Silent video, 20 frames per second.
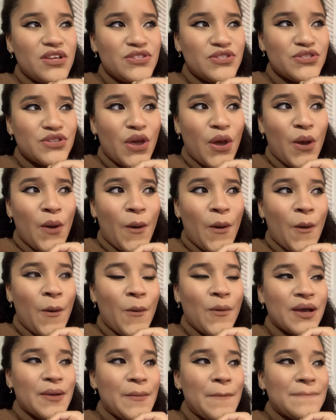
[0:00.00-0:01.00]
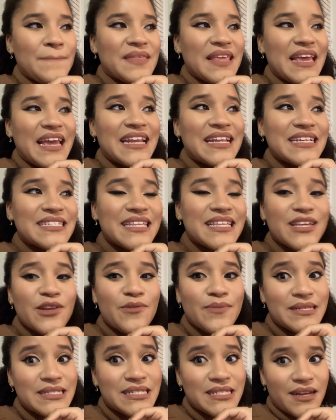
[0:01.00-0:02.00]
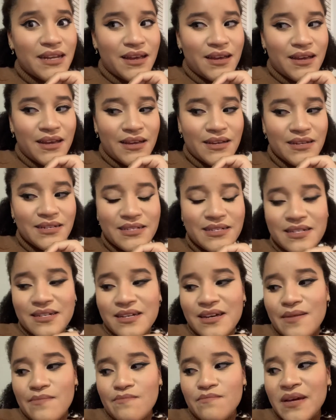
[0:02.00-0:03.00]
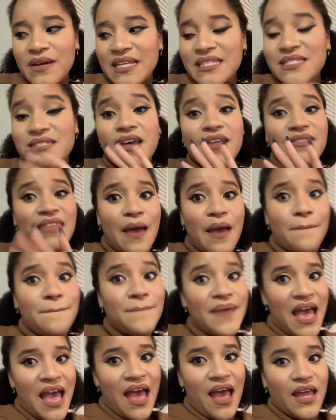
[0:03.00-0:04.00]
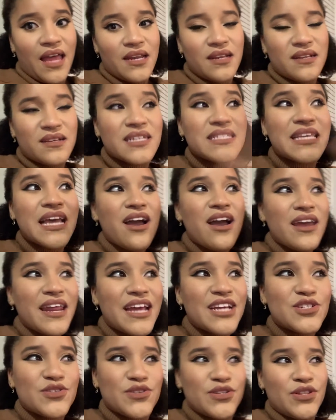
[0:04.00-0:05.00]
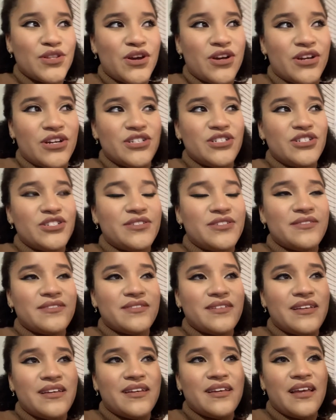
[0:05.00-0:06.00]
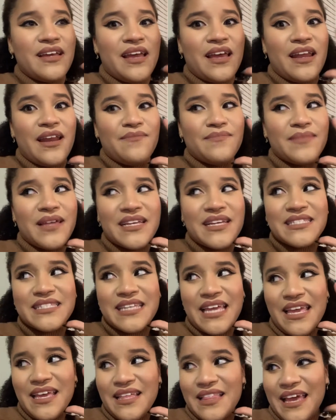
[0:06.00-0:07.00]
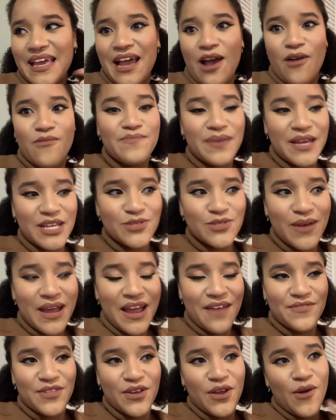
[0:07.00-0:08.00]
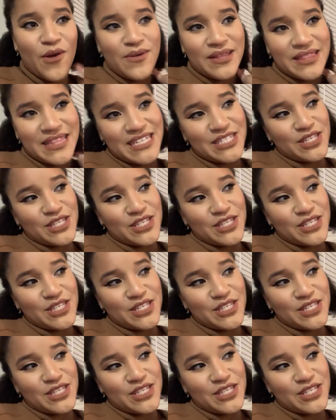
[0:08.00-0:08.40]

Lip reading: So it is a little bit snug, but it's not that bad because I got extra large. And I'm like, dang, like how big do I have to go in these